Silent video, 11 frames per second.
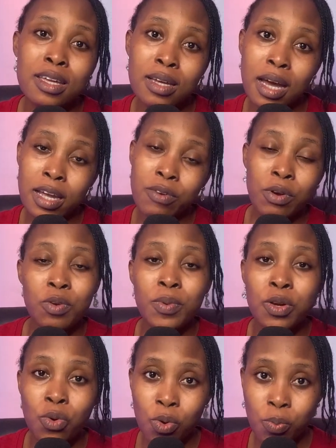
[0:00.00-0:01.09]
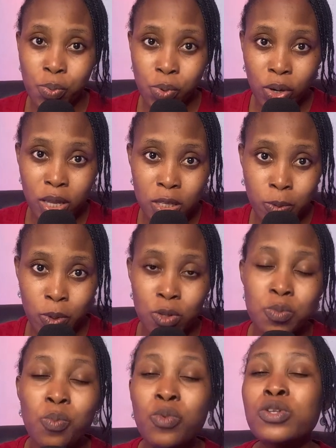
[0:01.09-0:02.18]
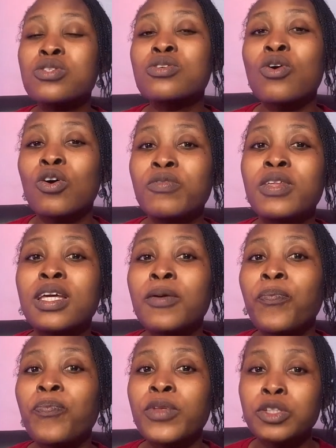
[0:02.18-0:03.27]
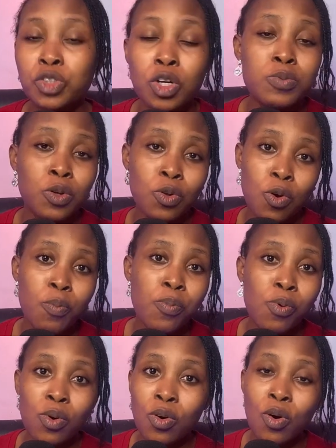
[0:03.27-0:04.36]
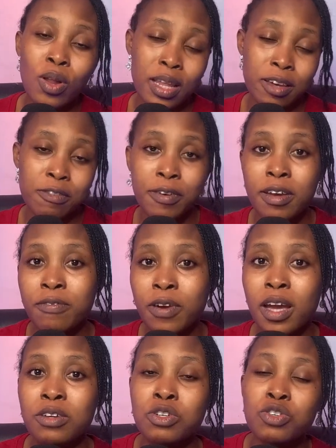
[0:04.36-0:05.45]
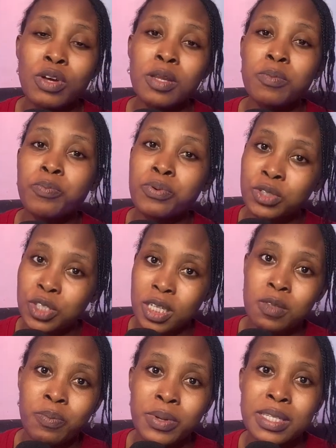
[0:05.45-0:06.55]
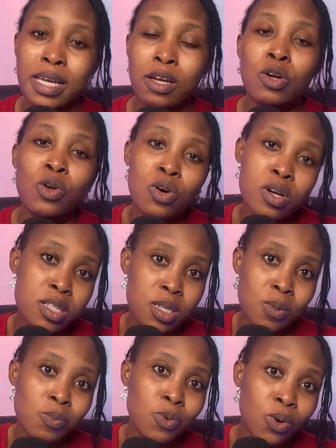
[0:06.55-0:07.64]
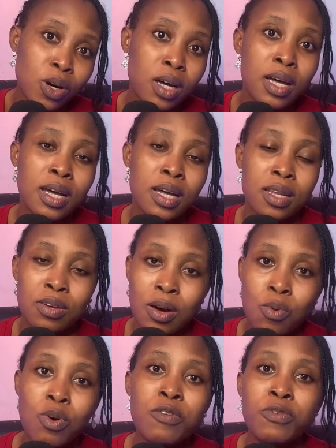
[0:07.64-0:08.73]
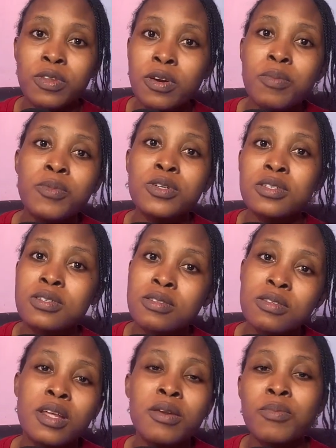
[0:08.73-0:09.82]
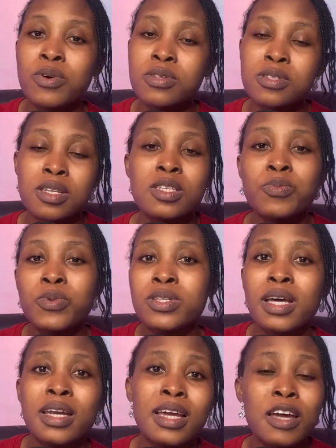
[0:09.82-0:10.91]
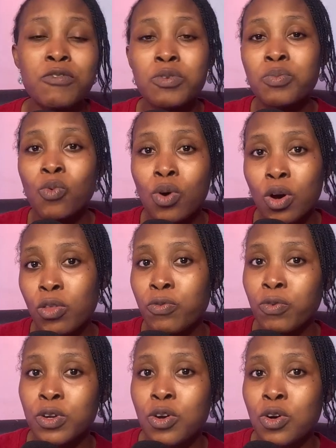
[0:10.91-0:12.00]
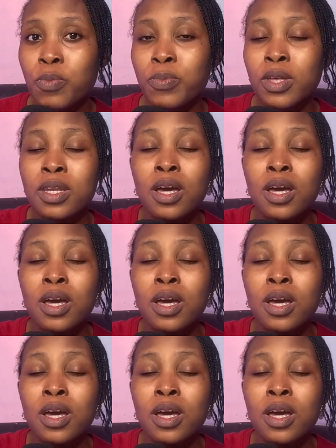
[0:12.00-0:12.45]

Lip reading: I recommend Upwork is because most of the jobs on Upwork, unlike Fiverr, are usually project based, like long-term work. You can work for 3 months, 6 months, and you can even work for the company